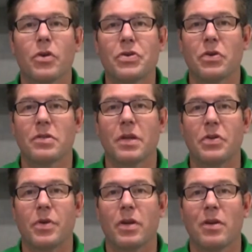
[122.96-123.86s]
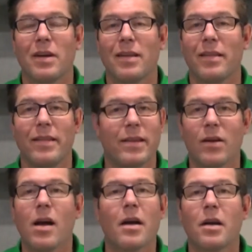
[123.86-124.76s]
insurance on the trailer,
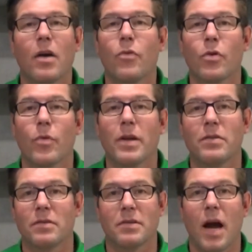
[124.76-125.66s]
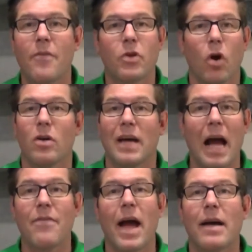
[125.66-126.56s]
they're not covering rentals. I've called,
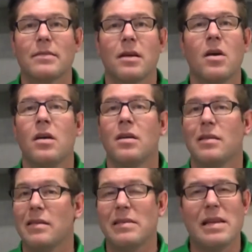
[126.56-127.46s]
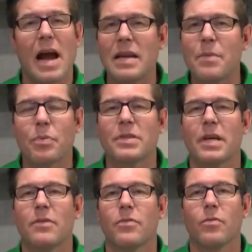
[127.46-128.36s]
I've asked. ninety
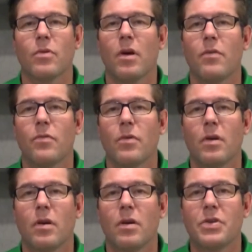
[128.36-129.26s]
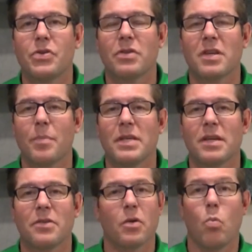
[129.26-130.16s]
percent of, of insurance companies
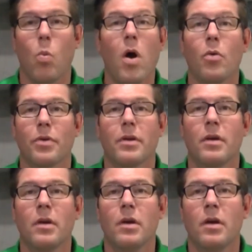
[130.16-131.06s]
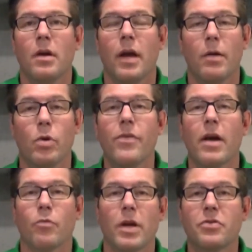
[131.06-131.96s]
out there won't. And we've
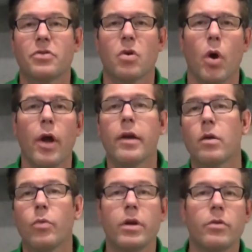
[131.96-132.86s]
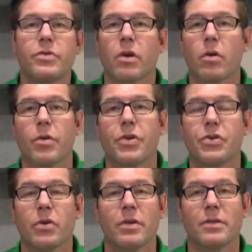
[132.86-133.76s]
had renters go, hey, can we use our own
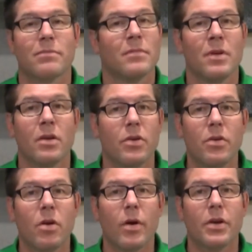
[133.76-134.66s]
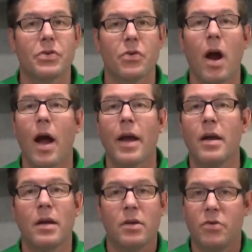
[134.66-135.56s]
insurance? You can go ahead and try.
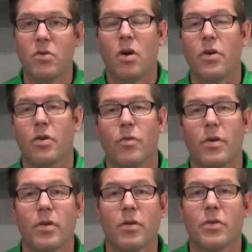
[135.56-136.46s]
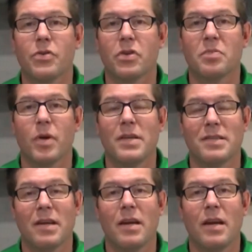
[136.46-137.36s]
You can call your, your insurance
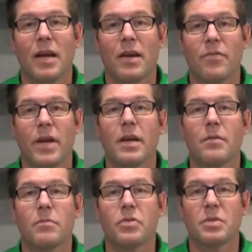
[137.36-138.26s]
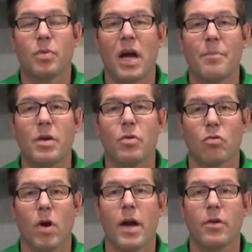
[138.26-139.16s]
place, and if they can supply me with
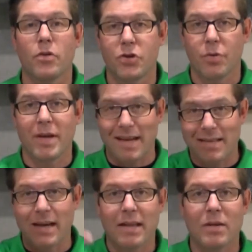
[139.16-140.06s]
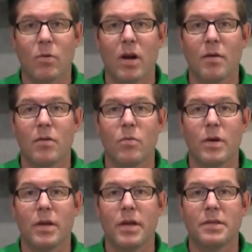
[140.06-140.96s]
a rider showing exactly what,
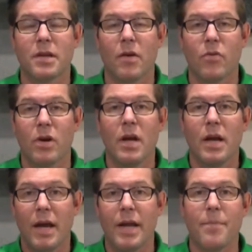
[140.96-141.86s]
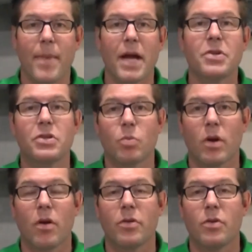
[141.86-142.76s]
what is covered and it matches
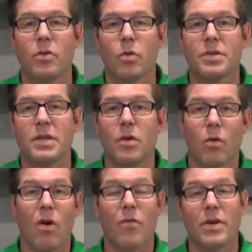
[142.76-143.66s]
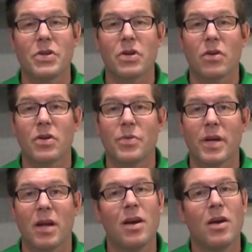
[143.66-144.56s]
what our Outdoorsy or R V Share are doing,